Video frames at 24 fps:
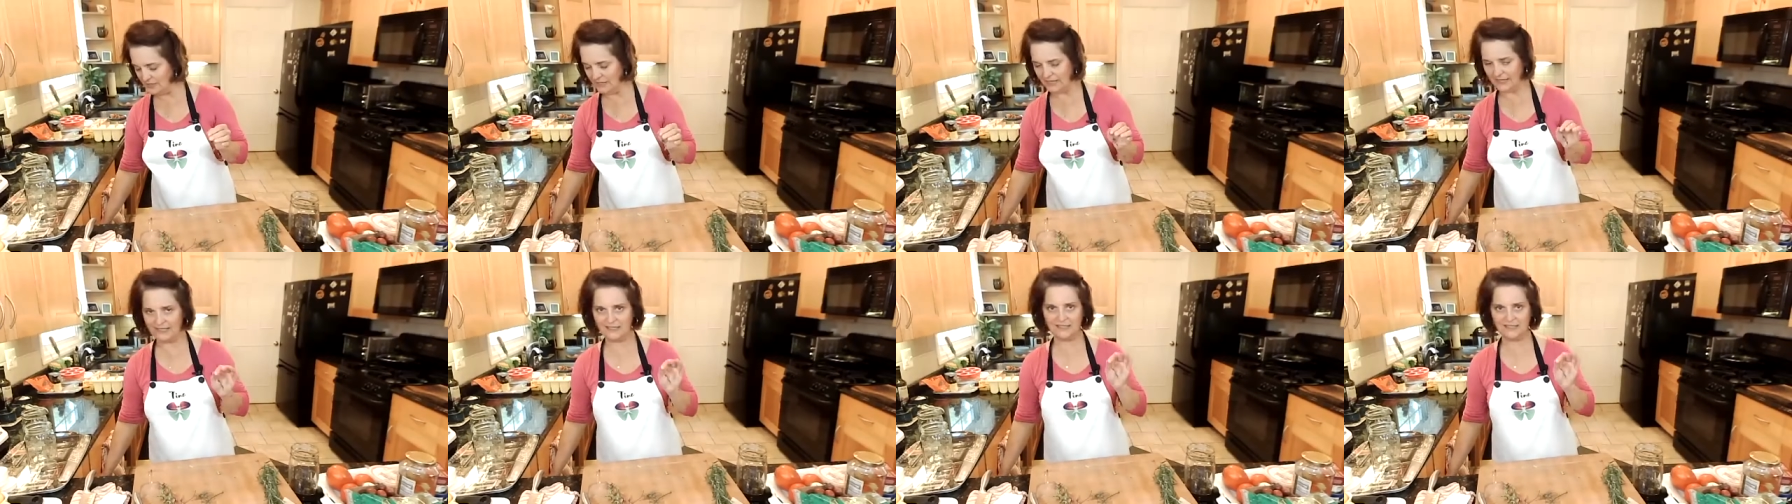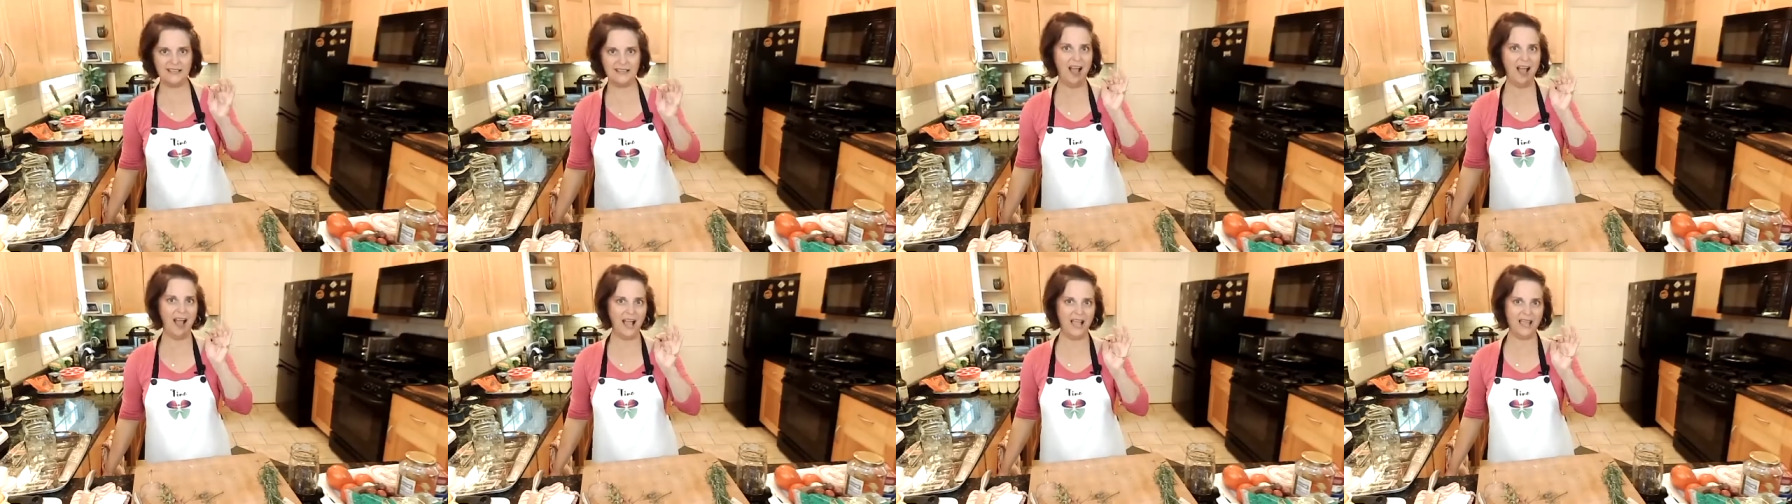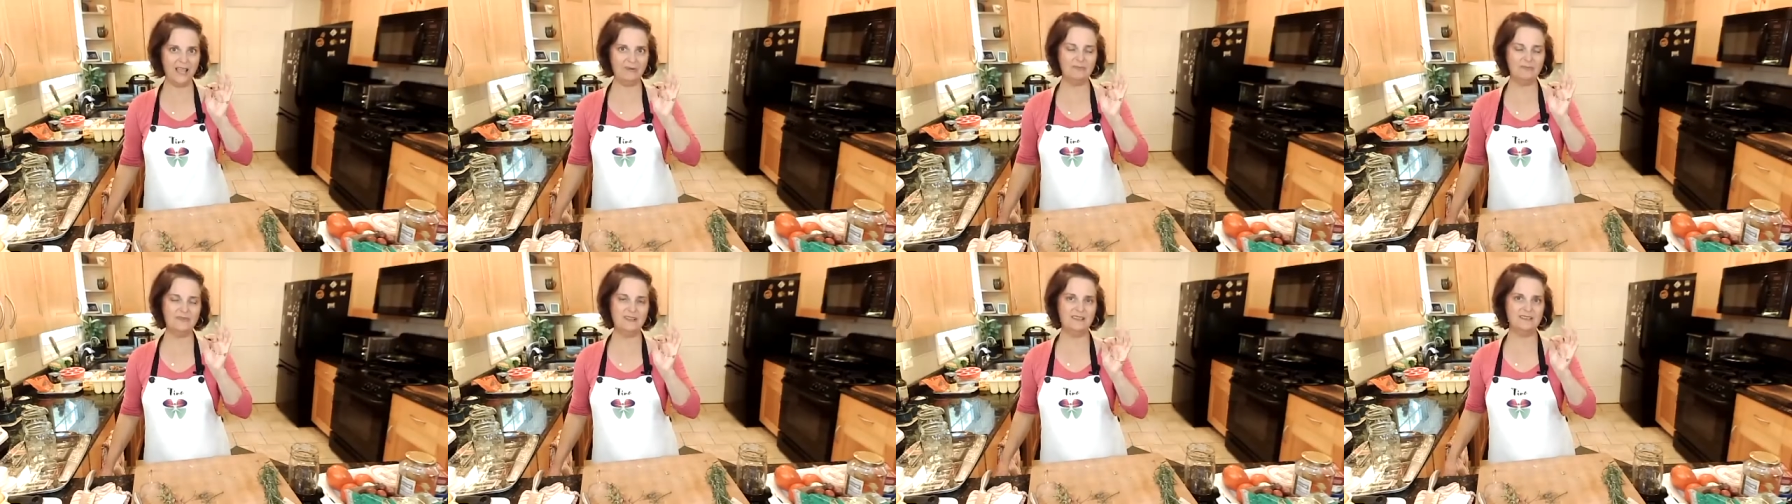like
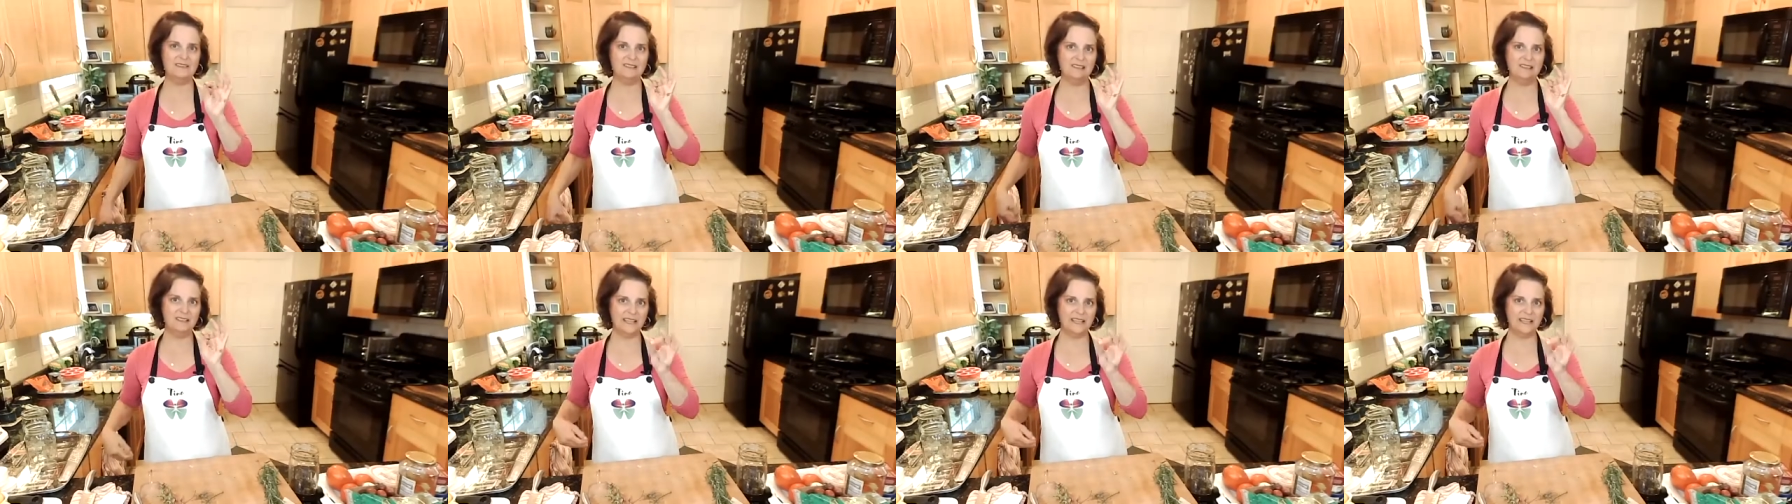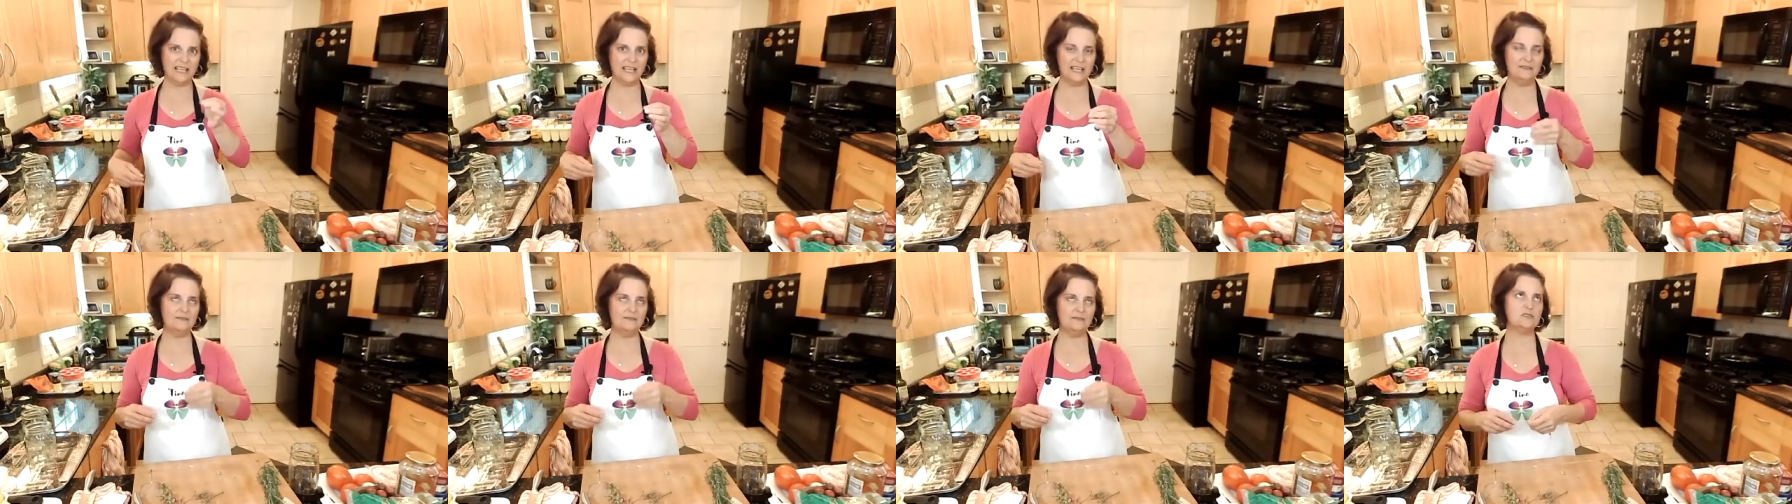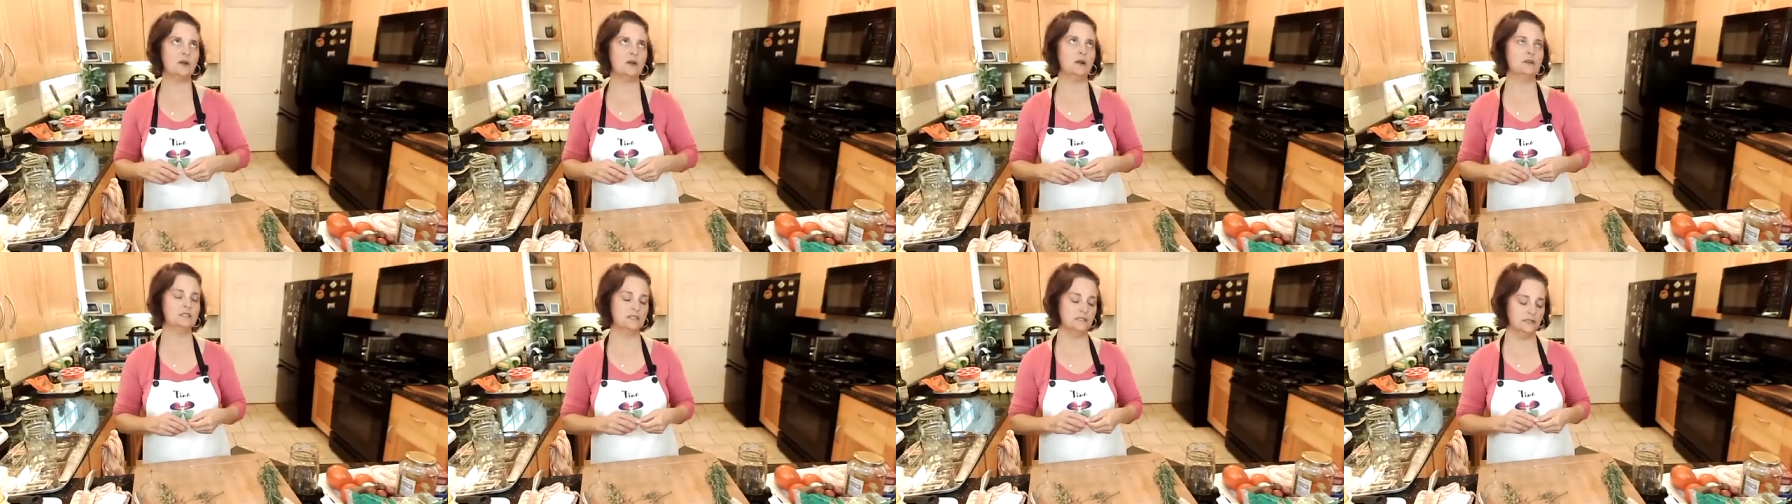thyme leaves
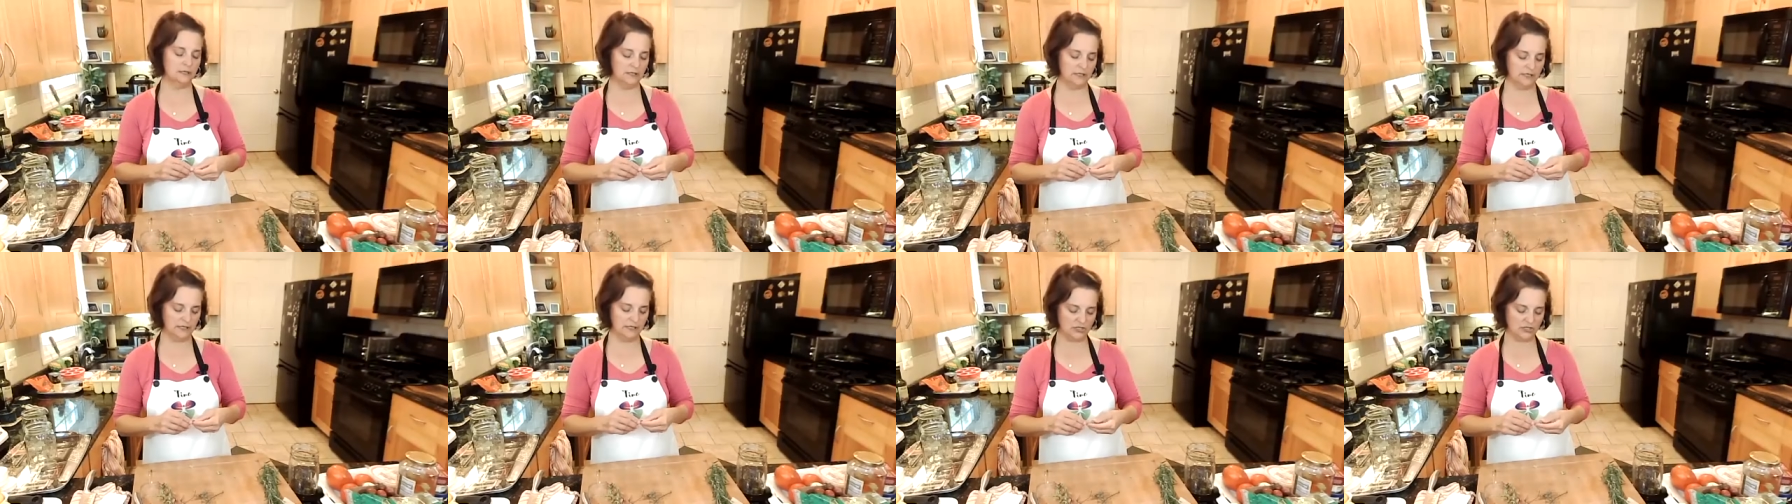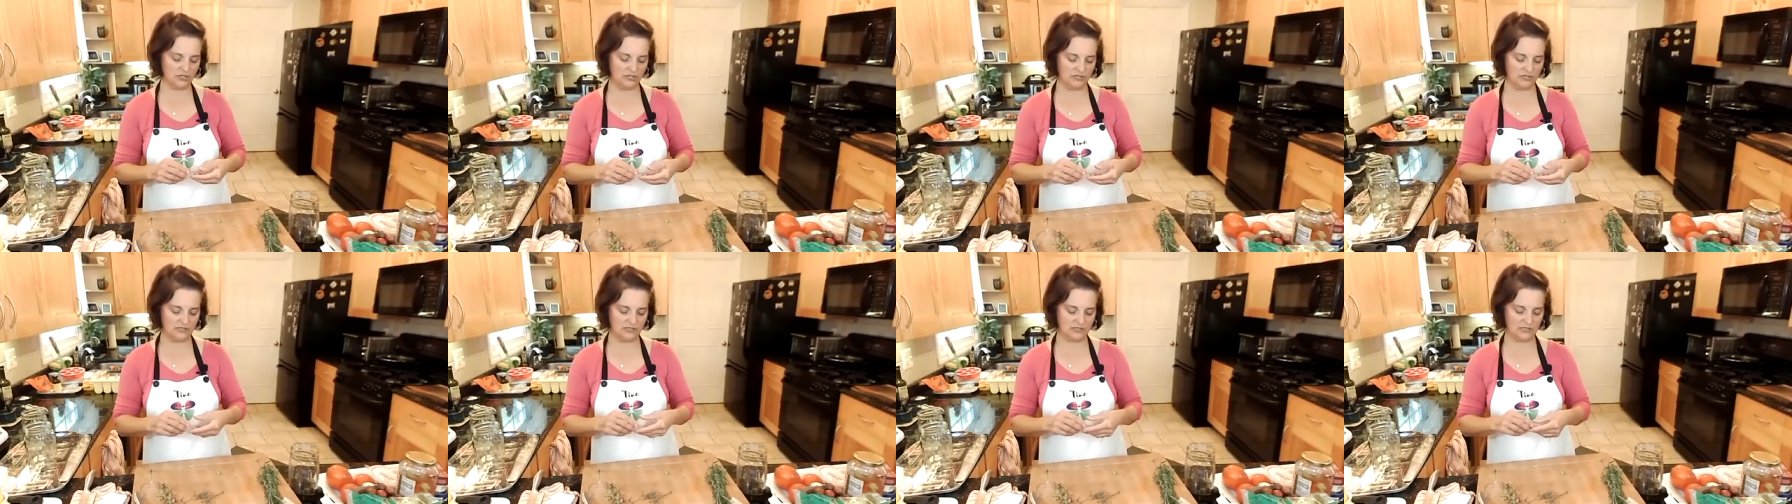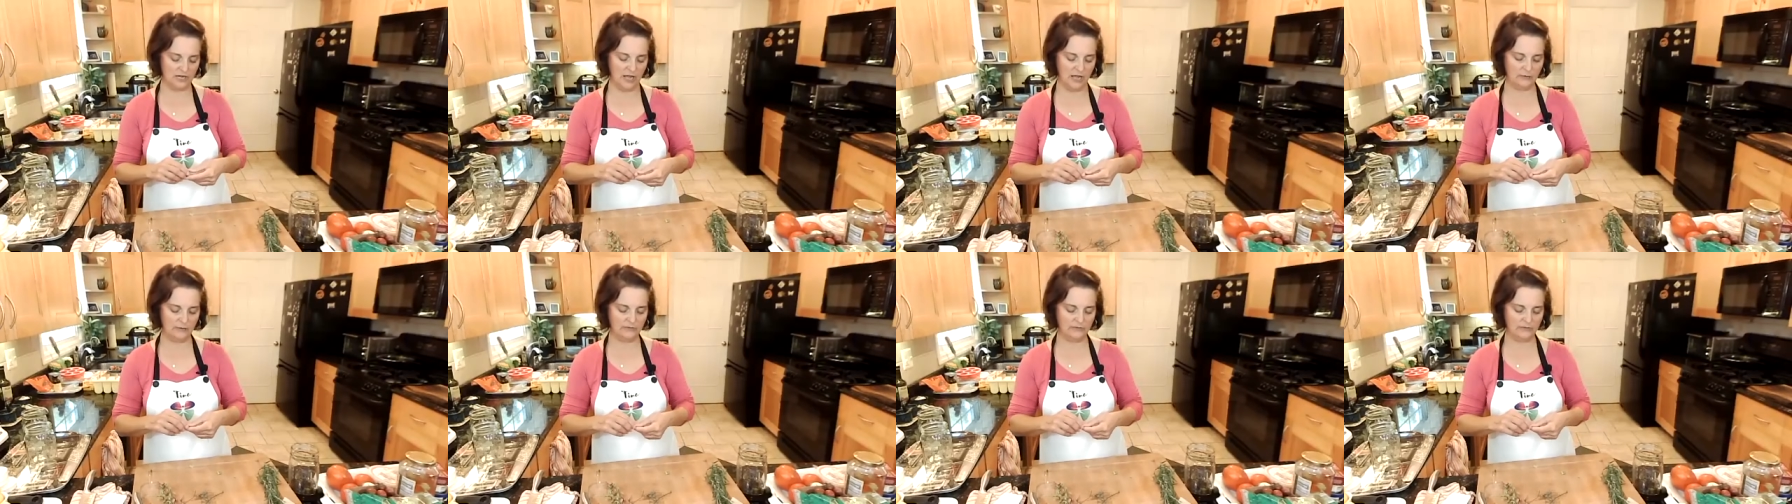are delicious.
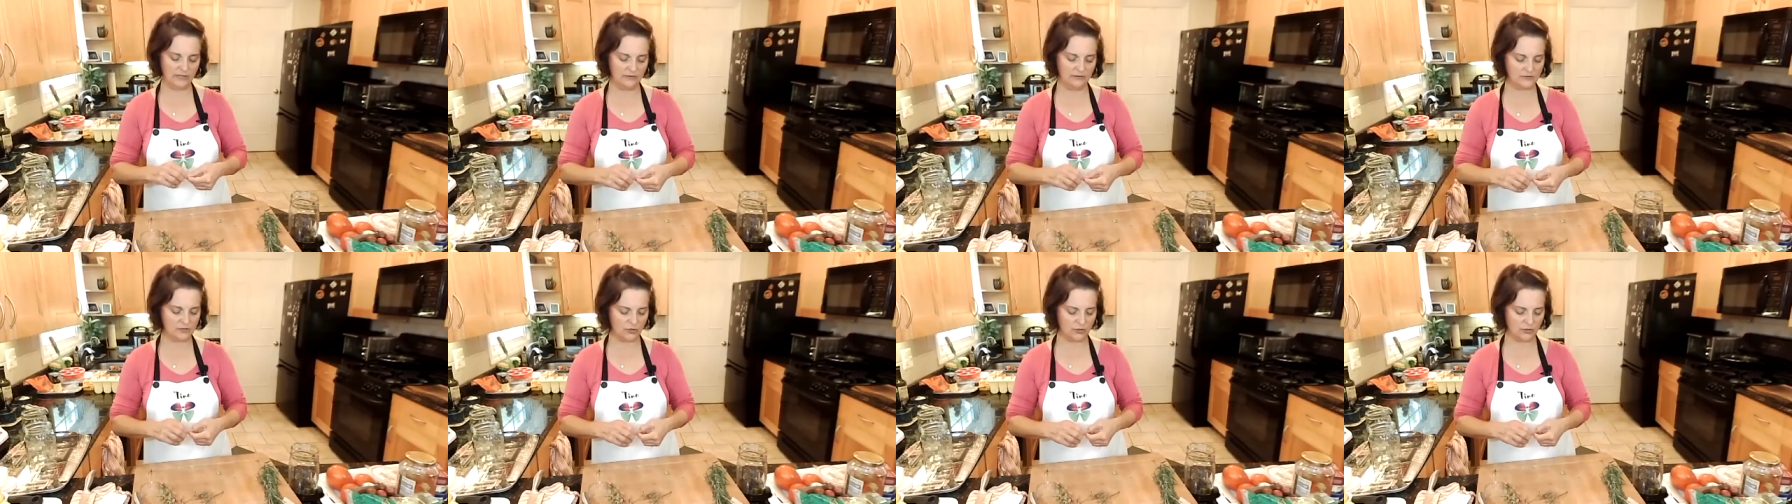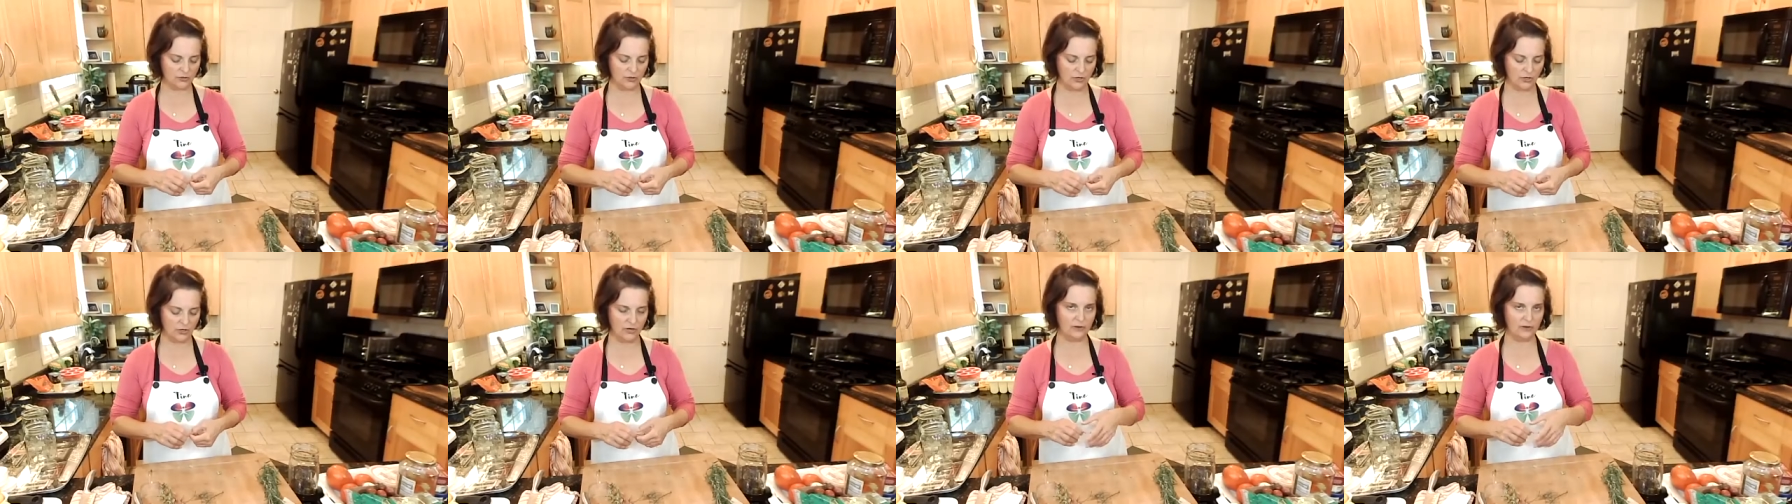Thyme leaves are